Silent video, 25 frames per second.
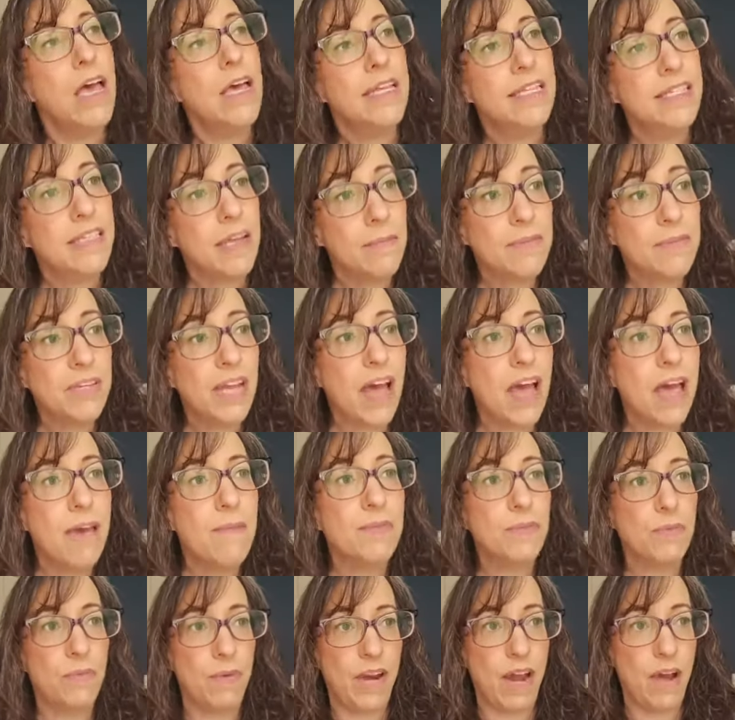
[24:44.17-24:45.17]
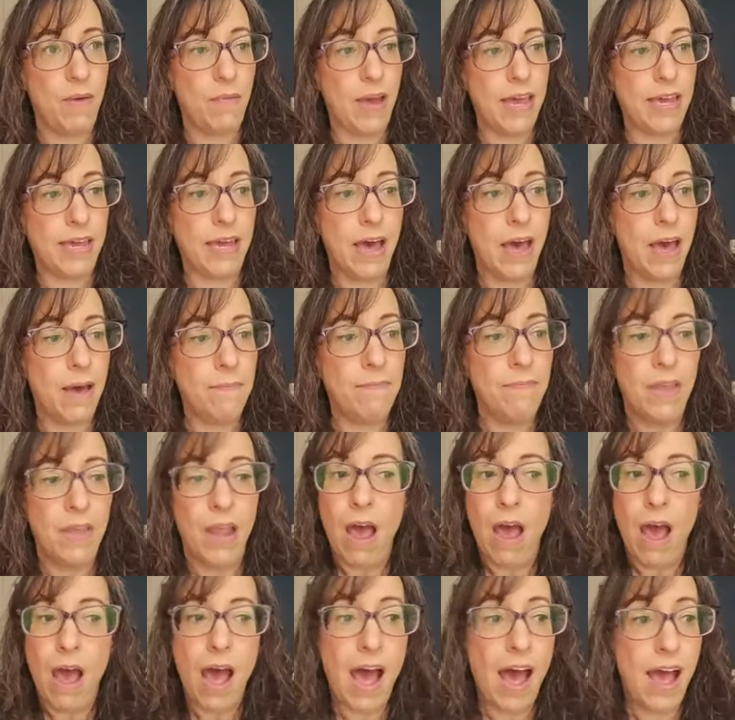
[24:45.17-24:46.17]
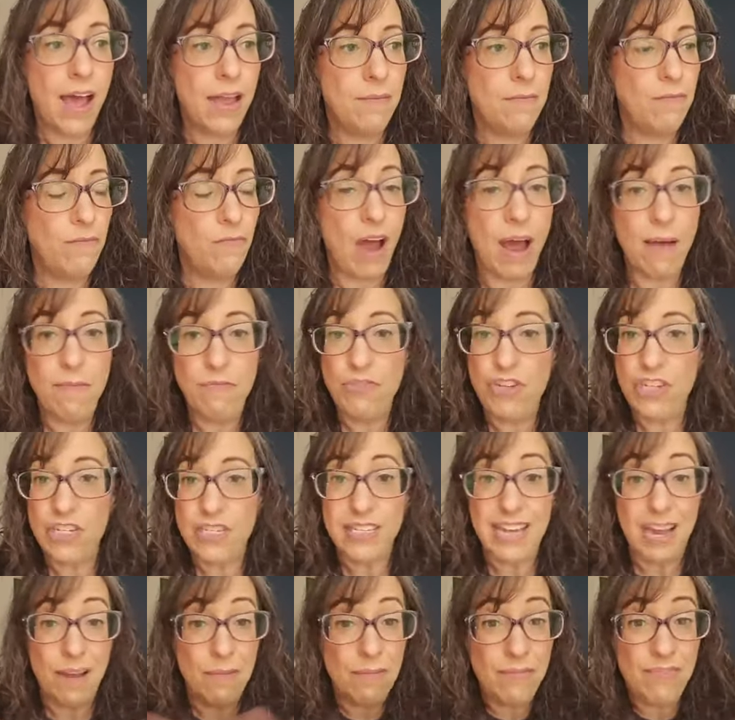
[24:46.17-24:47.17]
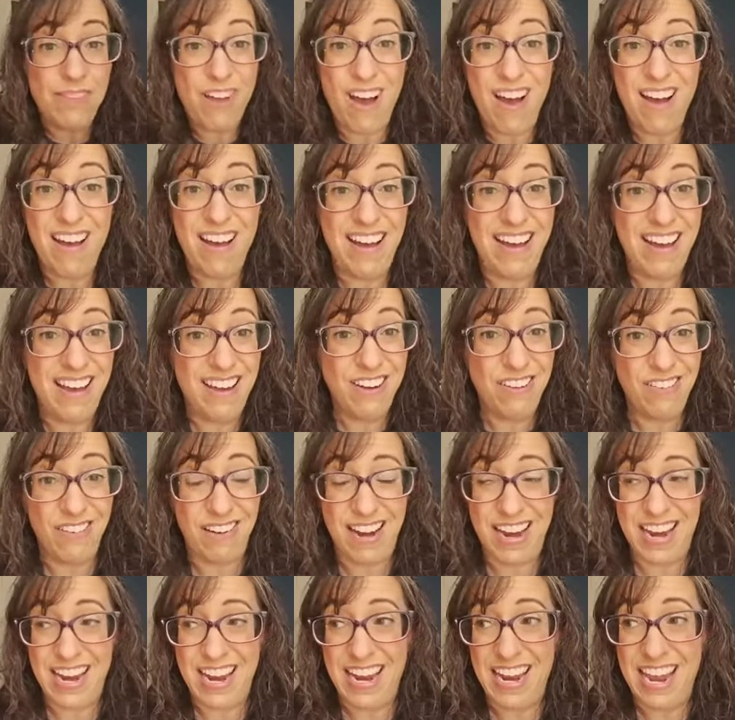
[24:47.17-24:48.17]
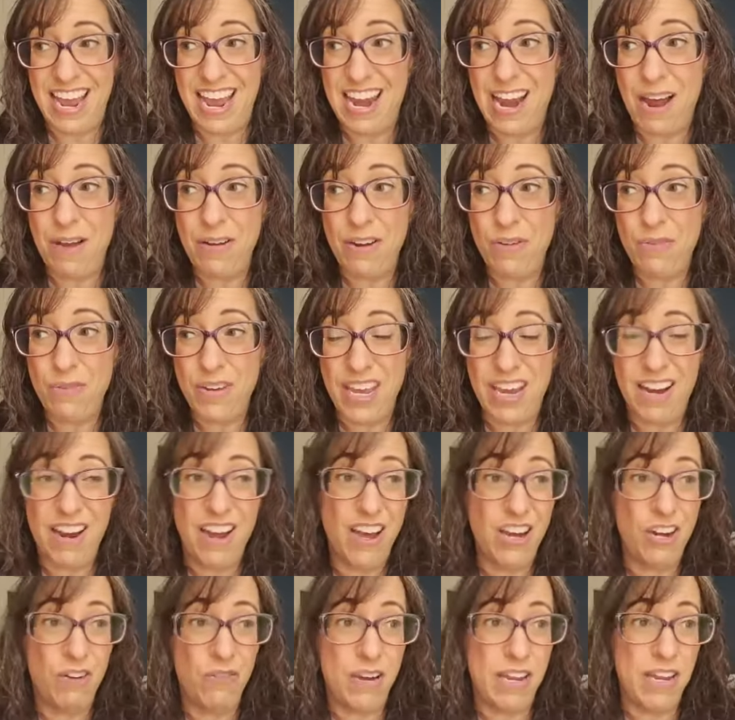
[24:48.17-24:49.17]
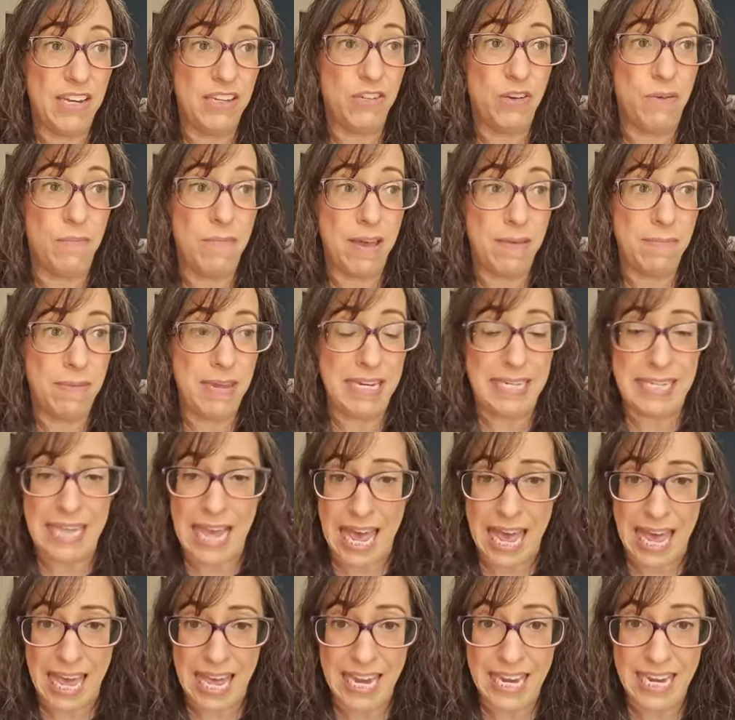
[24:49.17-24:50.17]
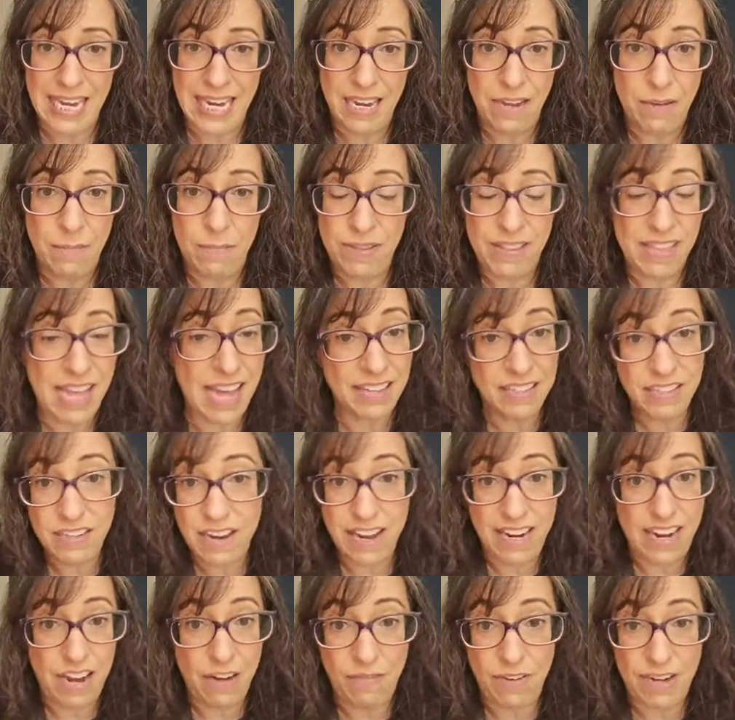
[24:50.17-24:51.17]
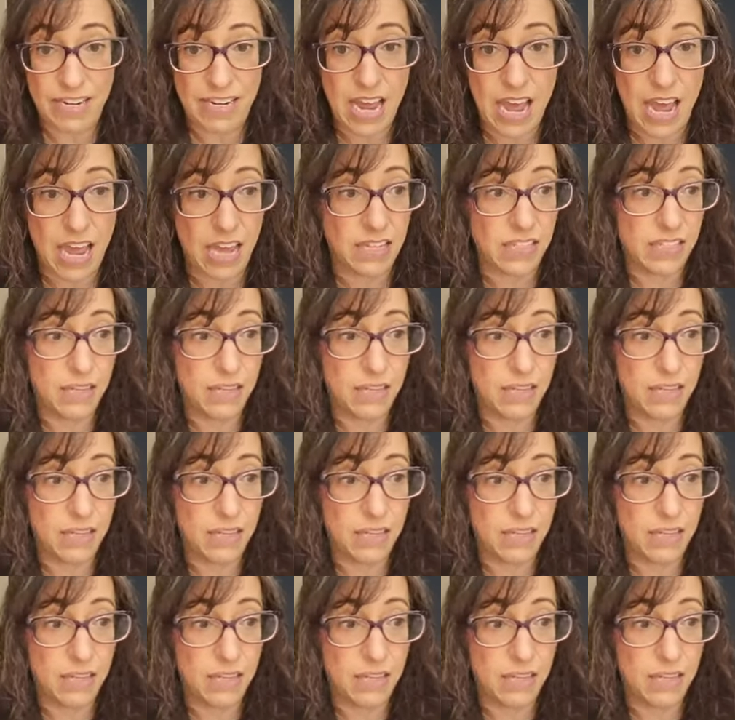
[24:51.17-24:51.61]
sometimes when I wake up, I'm, I'm just, I'm not hungry and I don't get hungry until maybe 10, but that's not every day.